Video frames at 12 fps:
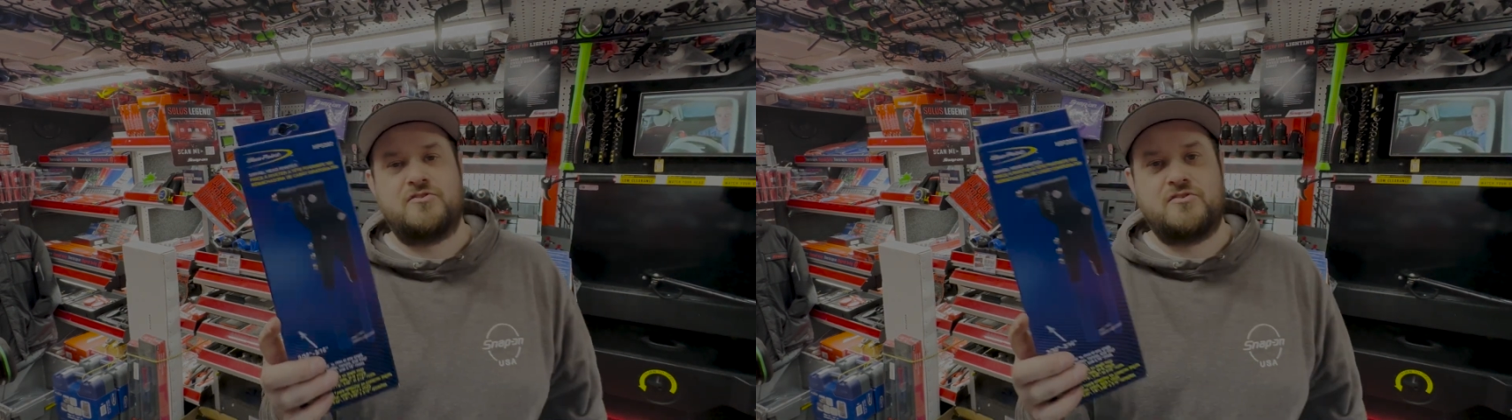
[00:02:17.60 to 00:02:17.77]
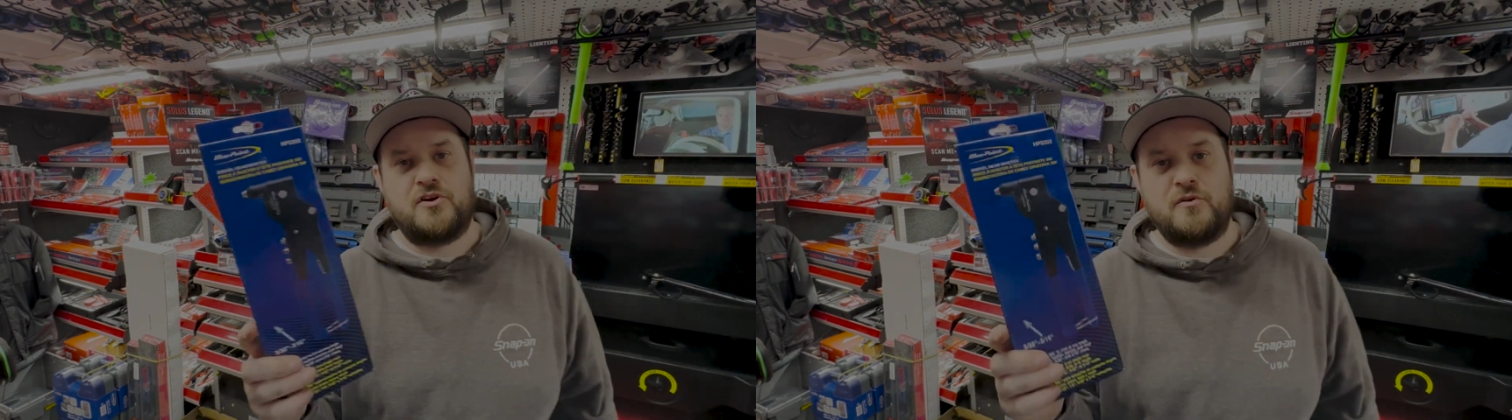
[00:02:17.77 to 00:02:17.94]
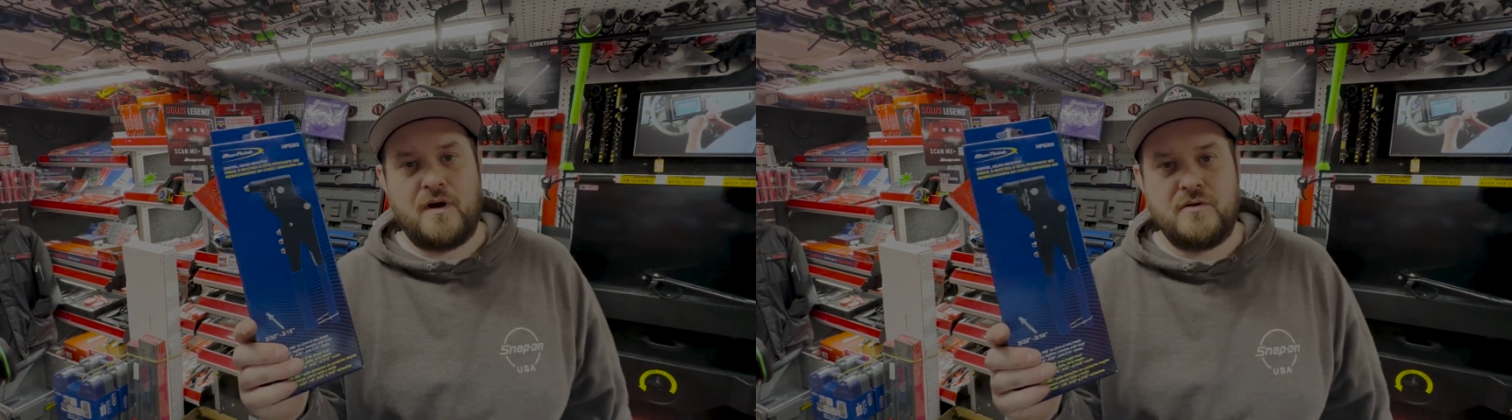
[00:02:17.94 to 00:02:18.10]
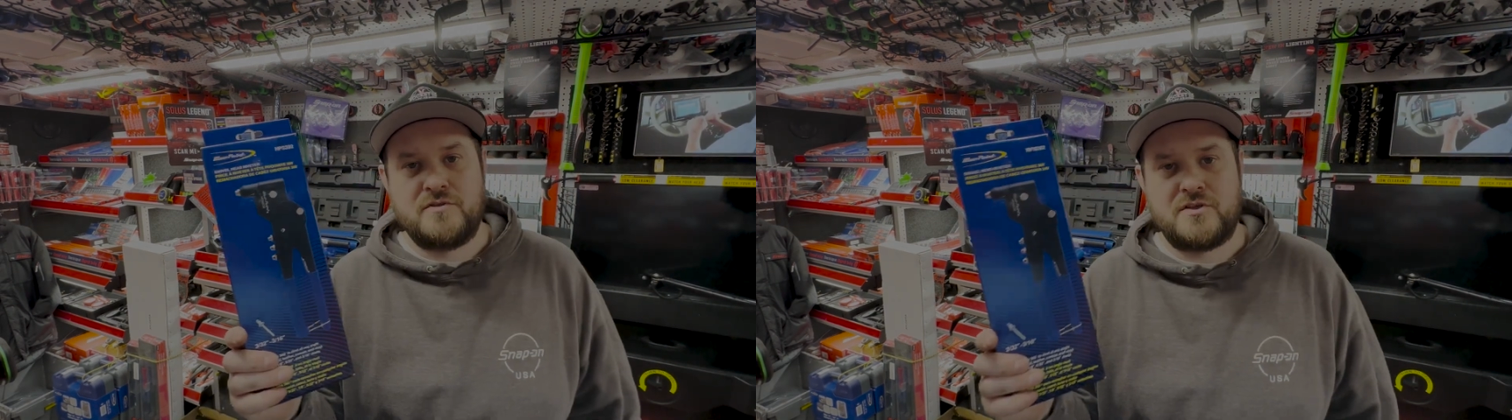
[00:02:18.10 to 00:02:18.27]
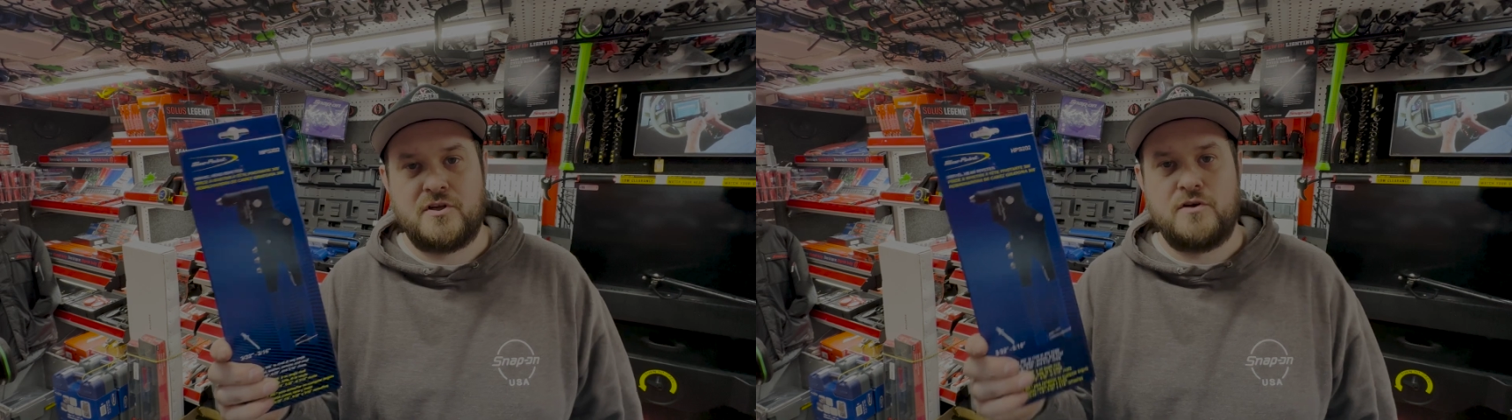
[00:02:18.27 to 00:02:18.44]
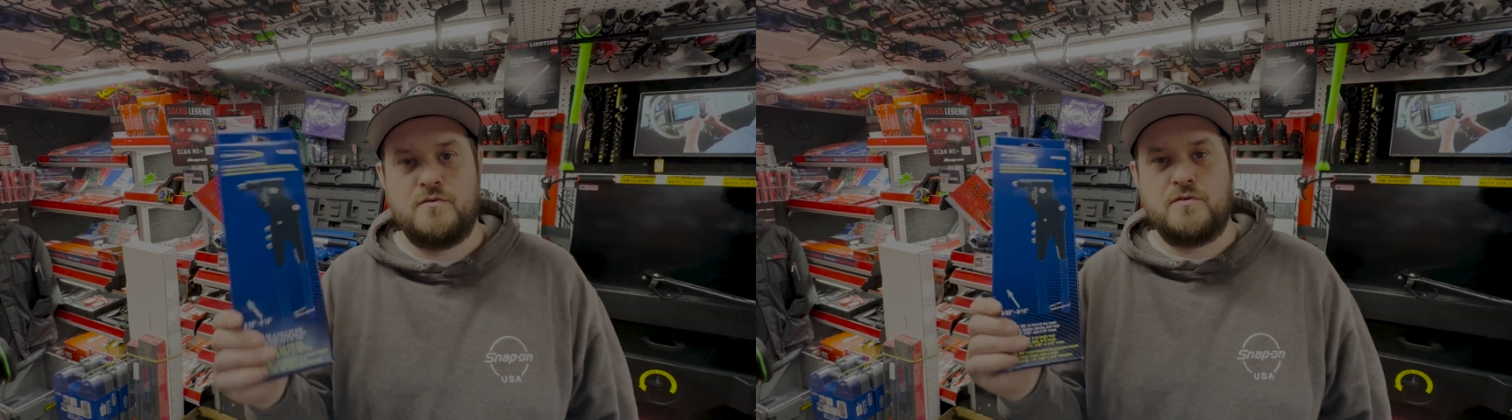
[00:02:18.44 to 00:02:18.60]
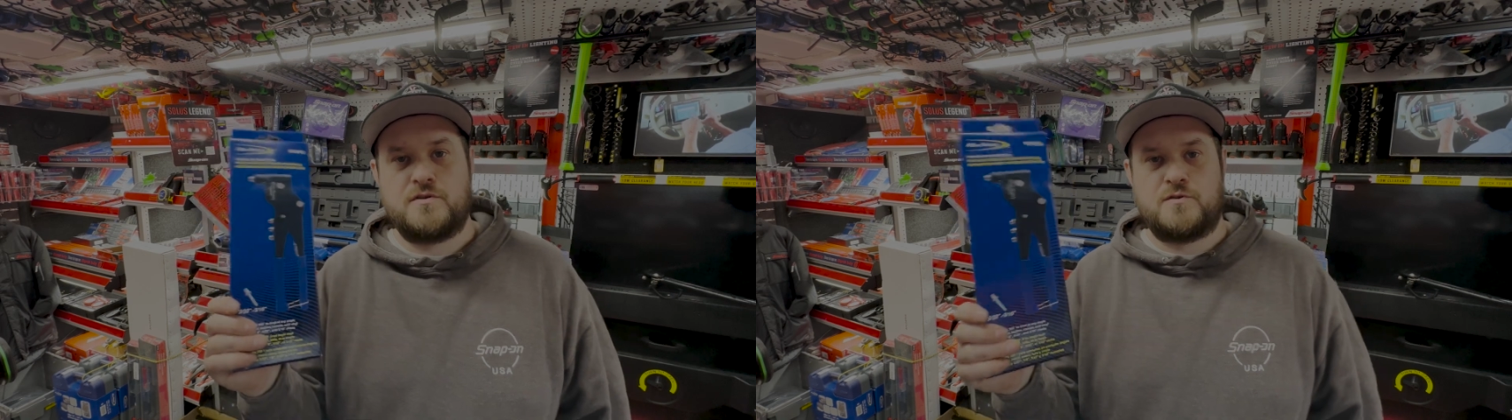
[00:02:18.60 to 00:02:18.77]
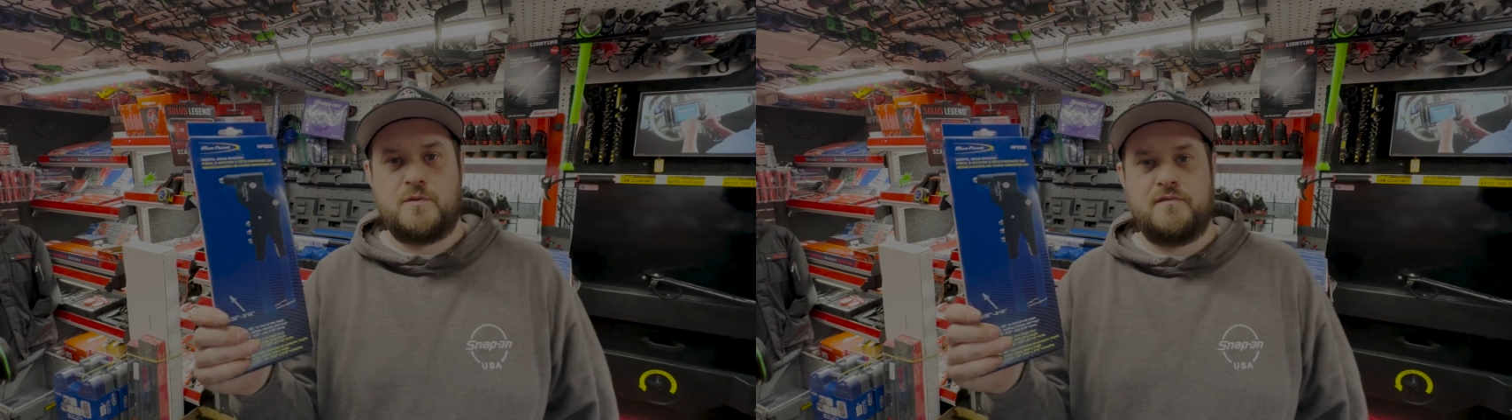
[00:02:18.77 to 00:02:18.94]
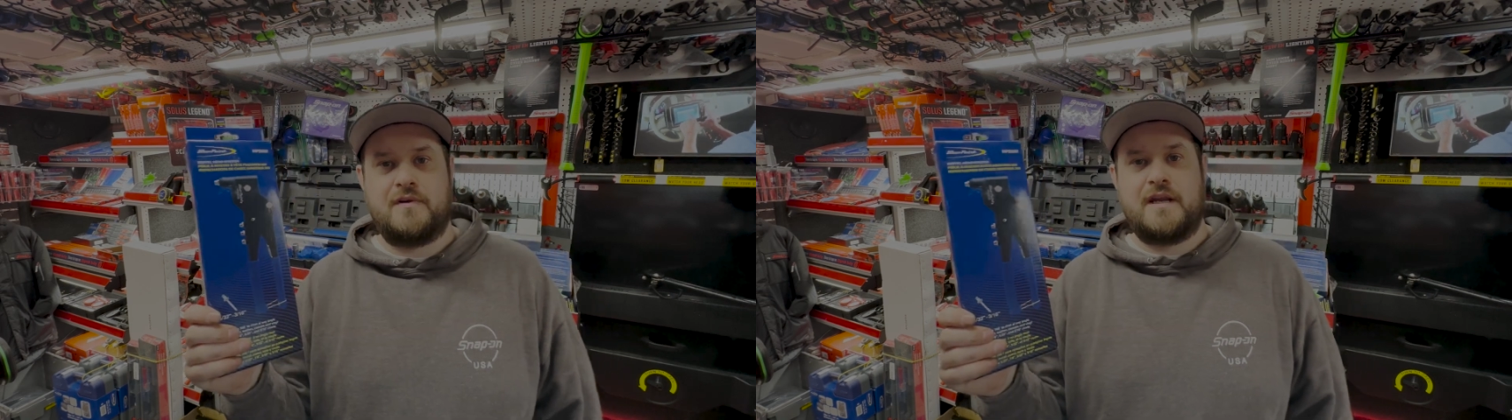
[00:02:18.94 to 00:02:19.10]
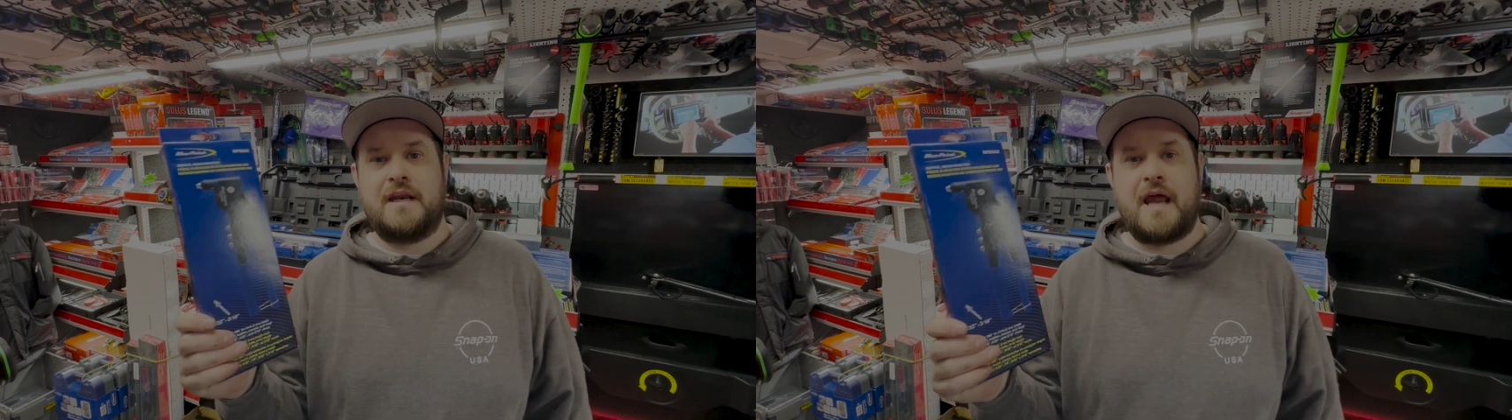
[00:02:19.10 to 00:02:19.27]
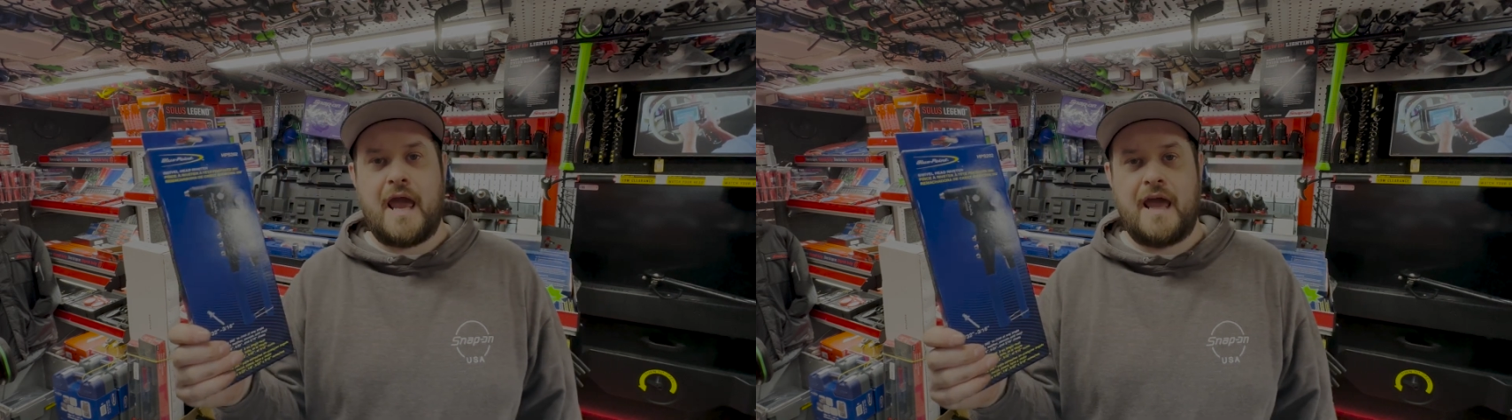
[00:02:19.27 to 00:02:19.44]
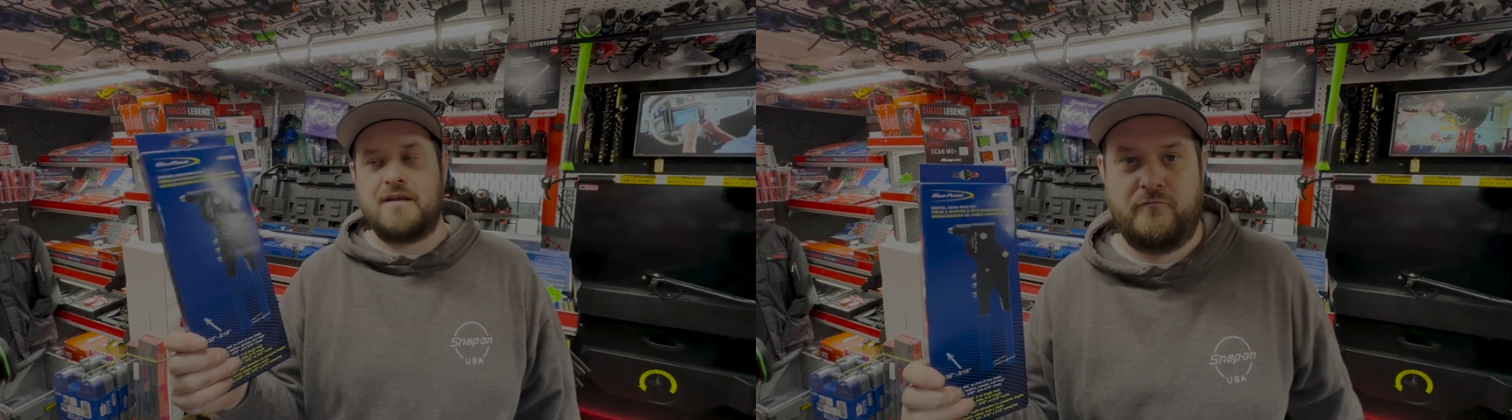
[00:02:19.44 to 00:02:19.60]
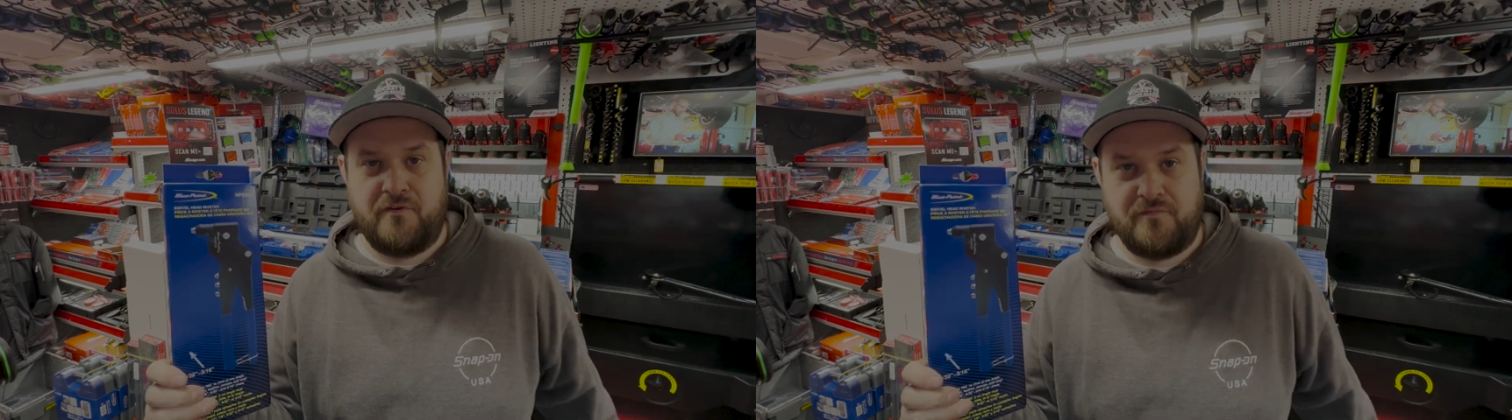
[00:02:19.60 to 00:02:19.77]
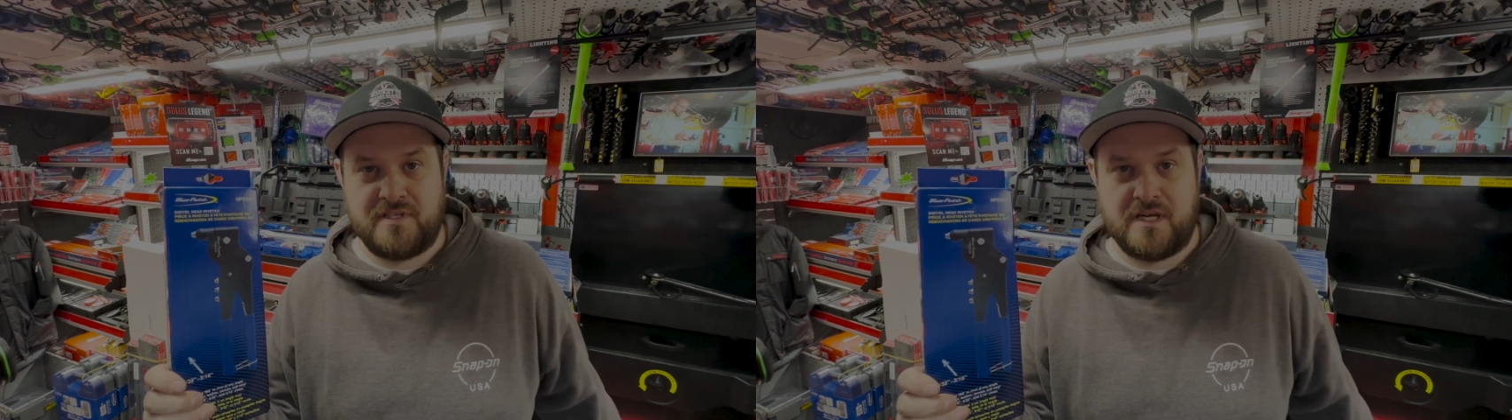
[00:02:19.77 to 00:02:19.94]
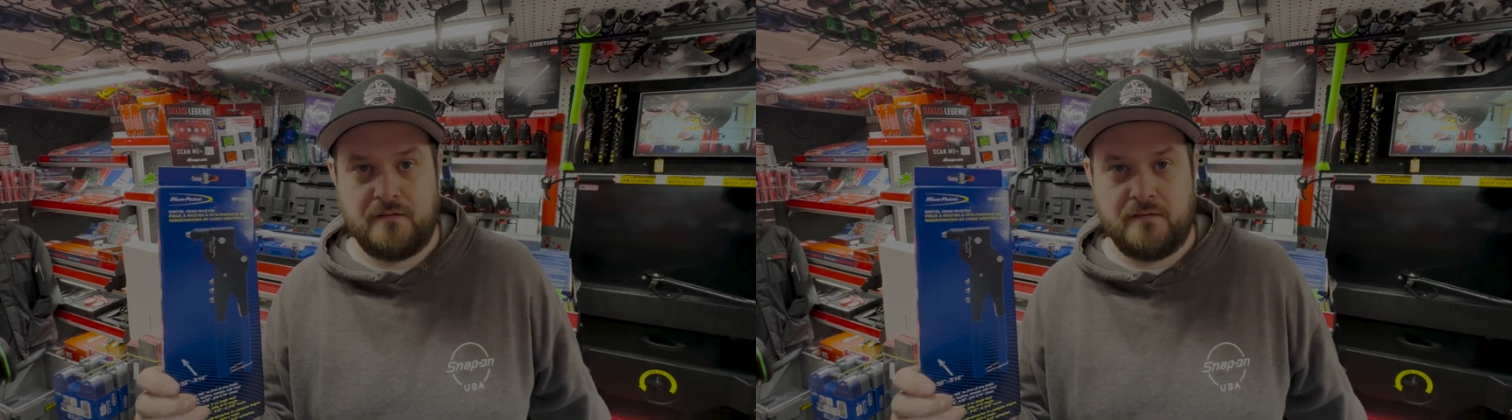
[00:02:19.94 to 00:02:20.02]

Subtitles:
202 swiveling head riveter.